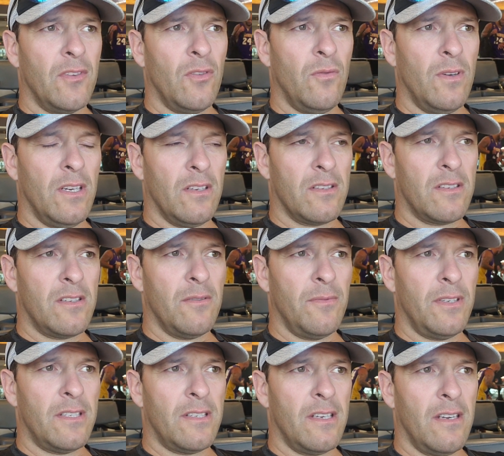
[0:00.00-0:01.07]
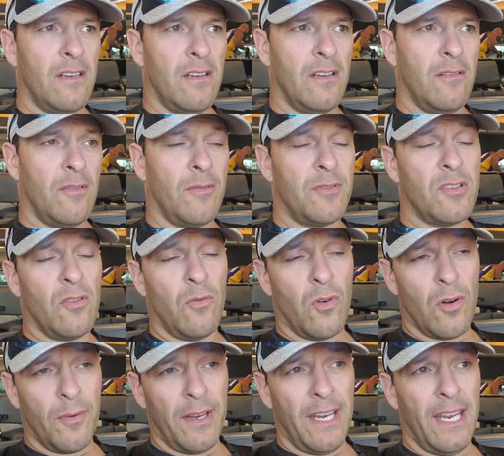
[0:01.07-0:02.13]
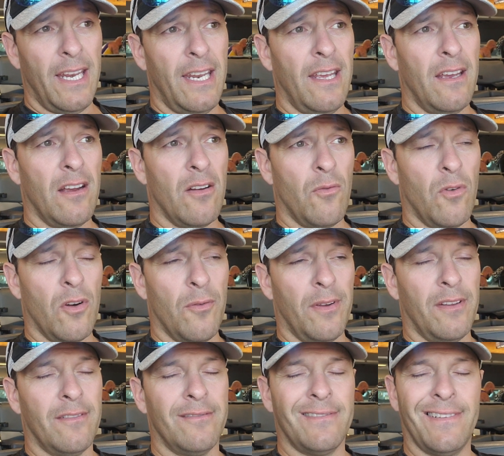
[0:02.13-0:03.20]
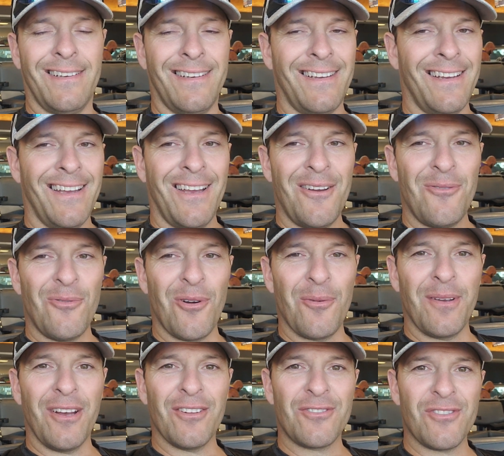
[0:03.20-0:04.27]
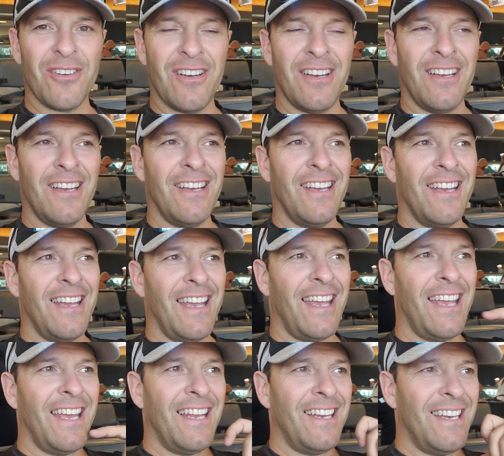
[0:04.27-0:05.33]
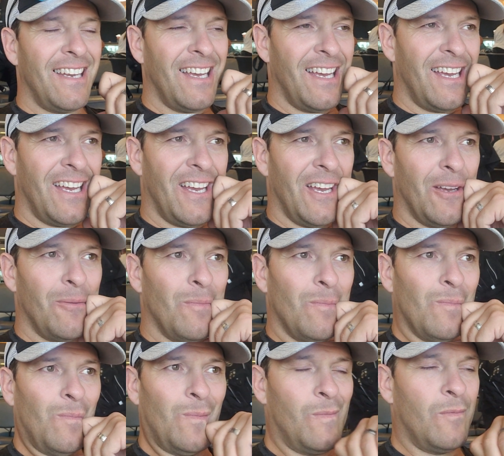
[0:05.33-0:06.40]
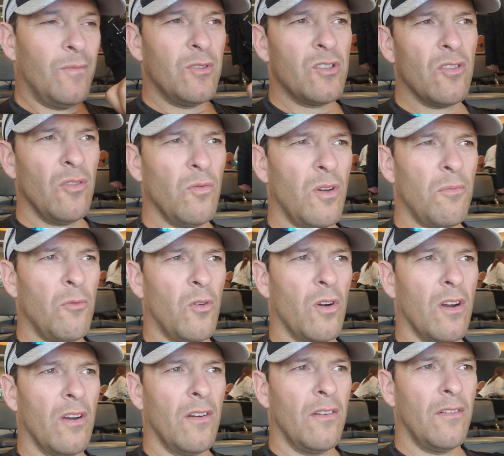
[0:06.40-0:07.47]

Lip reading: Who else did we sell? So were we needy, or were Where We Ultra, and sold one more.